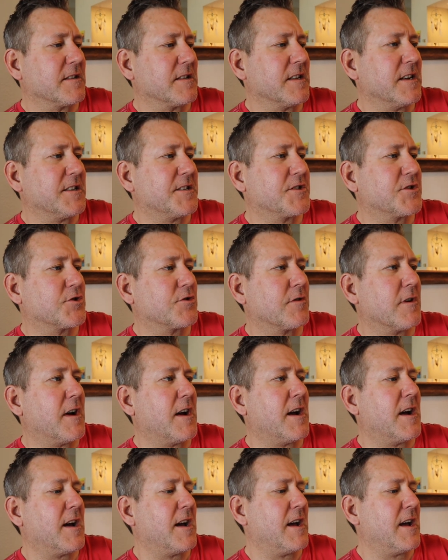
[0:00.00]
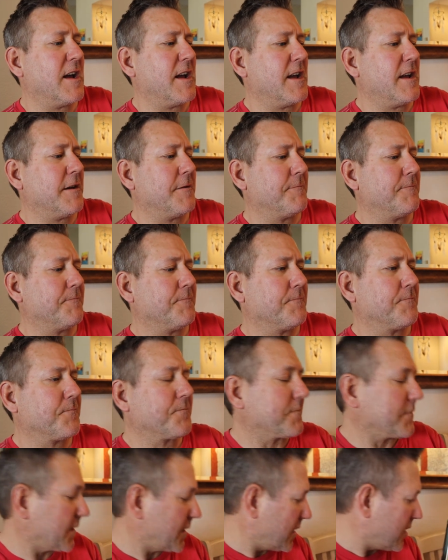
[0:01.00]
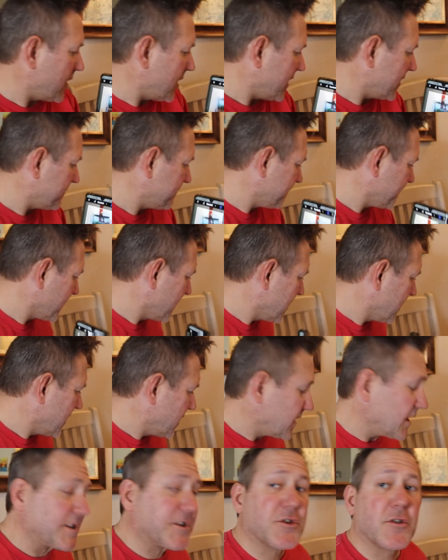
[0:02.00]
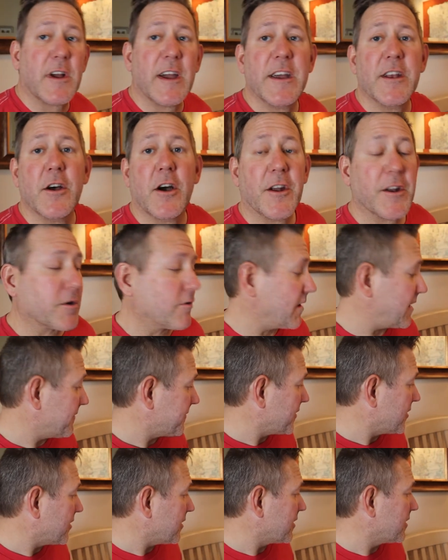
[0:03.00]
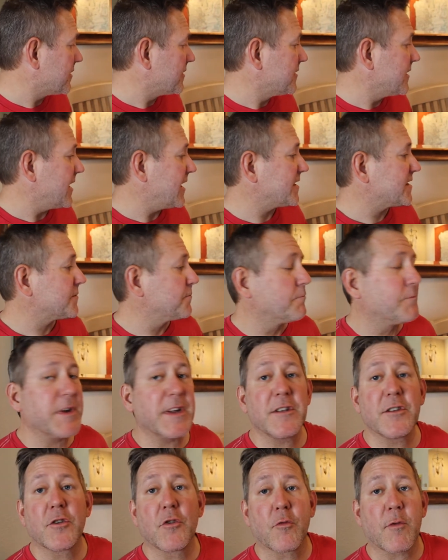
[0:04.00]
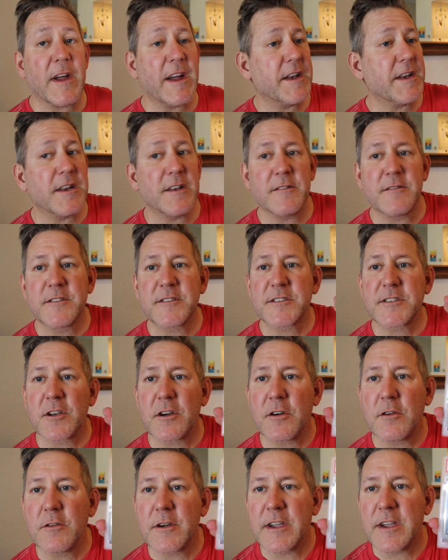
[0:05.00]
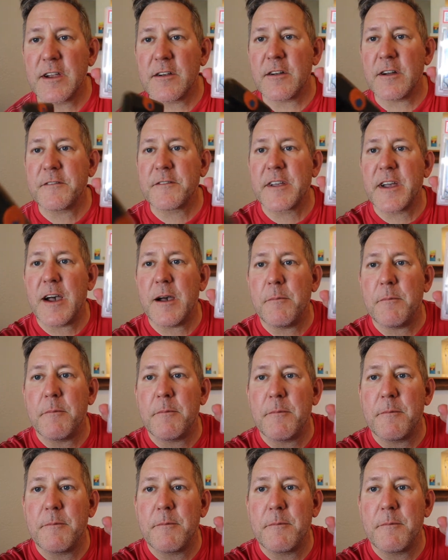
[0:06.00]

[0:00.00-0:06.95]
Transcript: Let's try, all right, let's try an autograph card that's been graded. So here I've got,